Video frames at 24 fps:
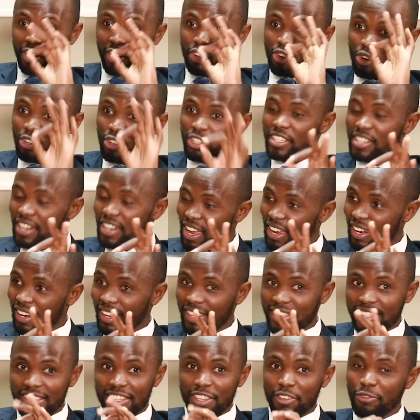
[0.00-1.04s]
Don't run
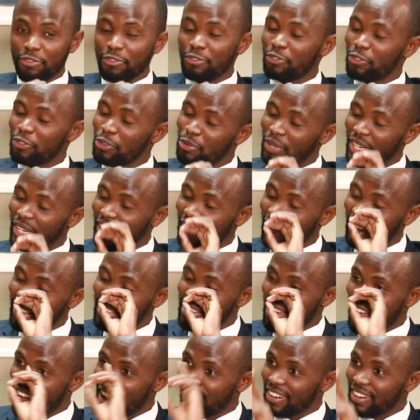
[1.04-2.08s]
as if you will get
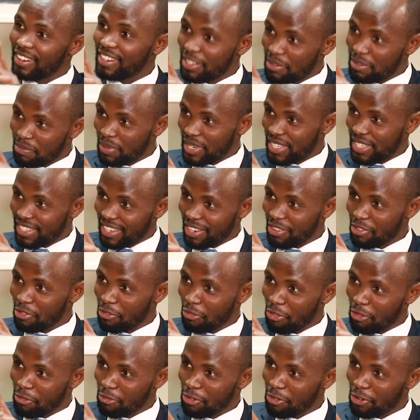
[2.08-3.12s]
100%
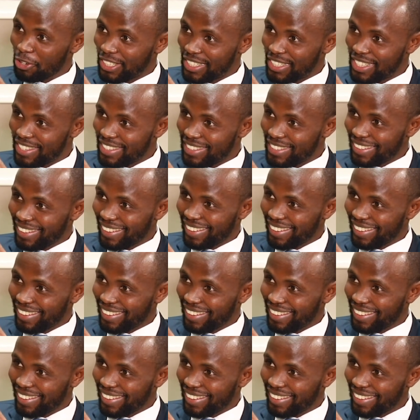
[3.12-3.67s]
of the votes,